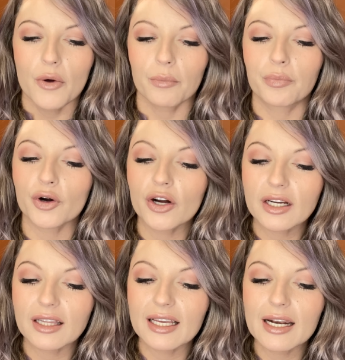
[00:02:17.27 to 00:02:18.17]

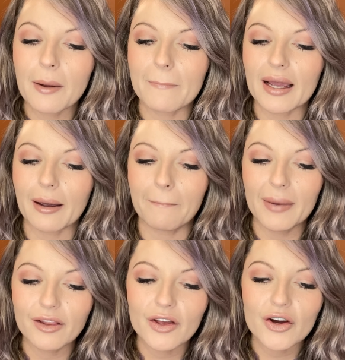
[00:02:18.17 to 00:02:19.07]
Brooklyn
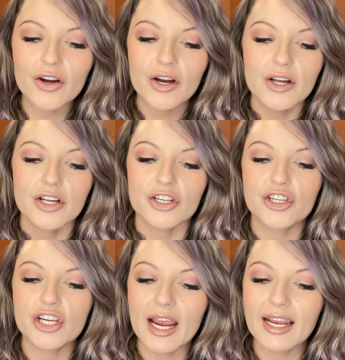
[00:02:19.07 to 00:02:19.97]
McMiller,
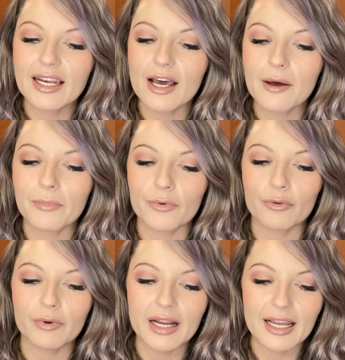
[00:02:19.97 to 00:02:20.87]
Jada
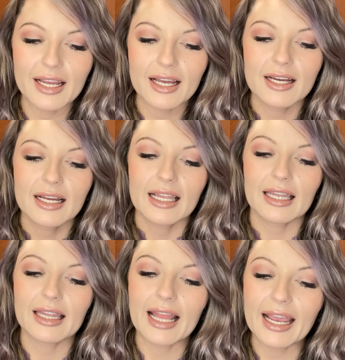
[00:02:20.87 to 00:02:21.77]
Marie,
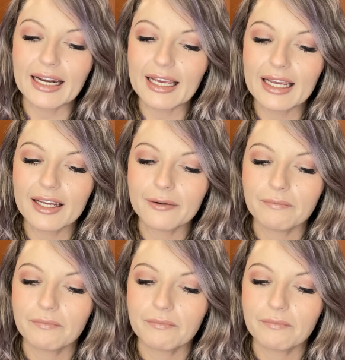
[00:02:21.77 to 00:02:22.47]
Lainey.